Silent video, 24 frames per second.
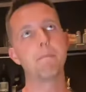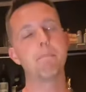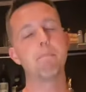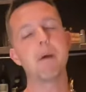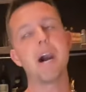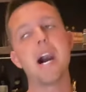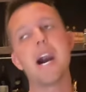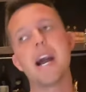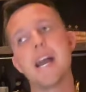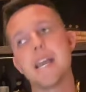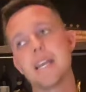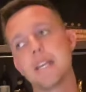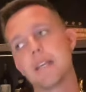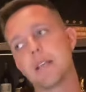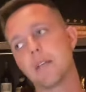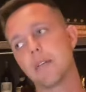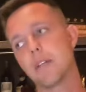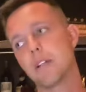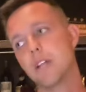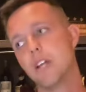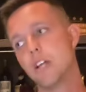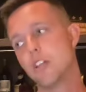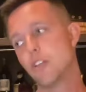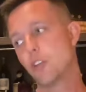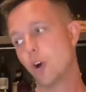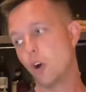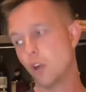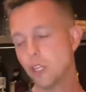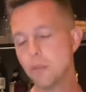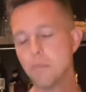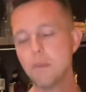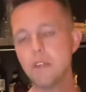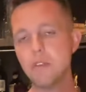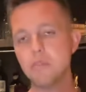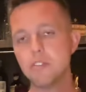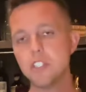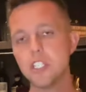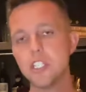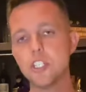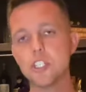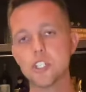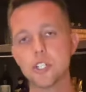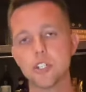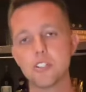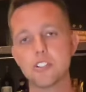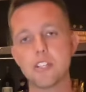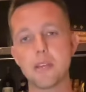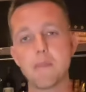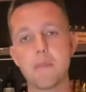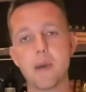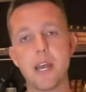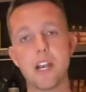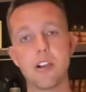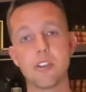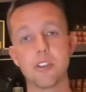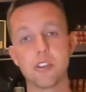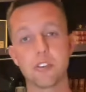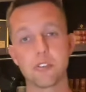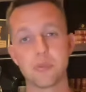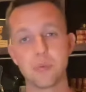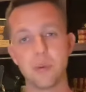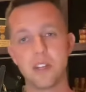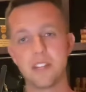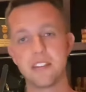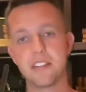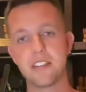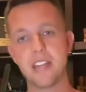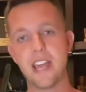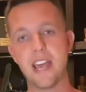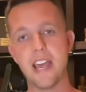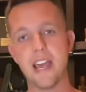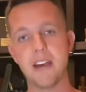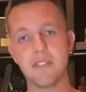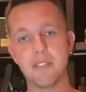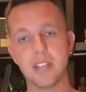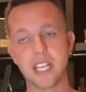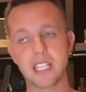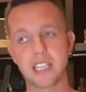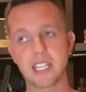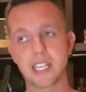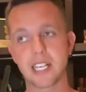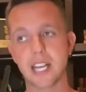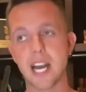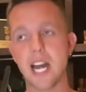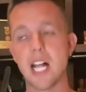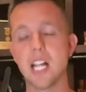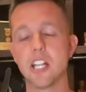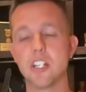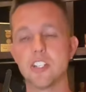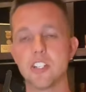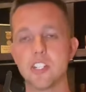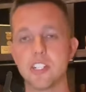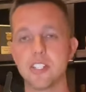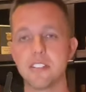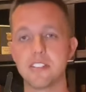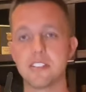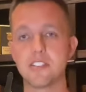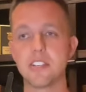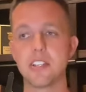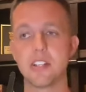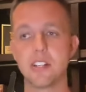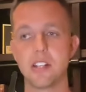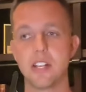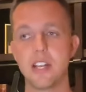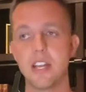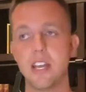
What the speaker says: buy, the only PFG shirts I buy are those ones that have like the colleges.